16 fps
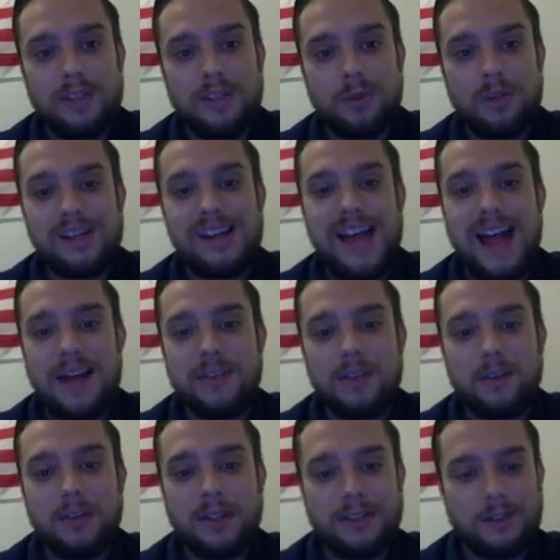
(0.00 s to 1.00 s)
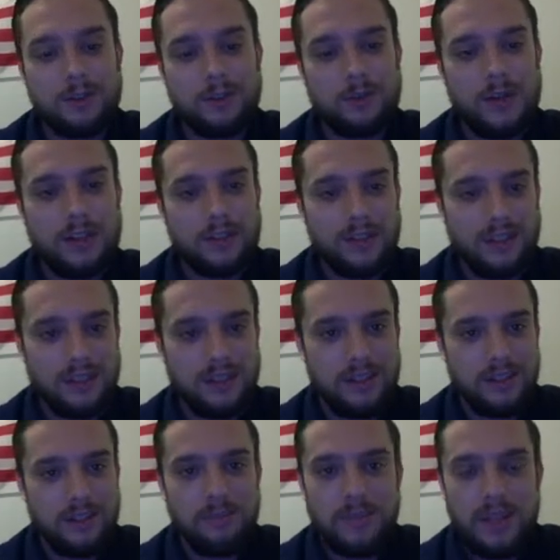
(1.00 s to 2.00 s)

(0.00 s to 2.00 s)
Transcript: you could add the link directly here.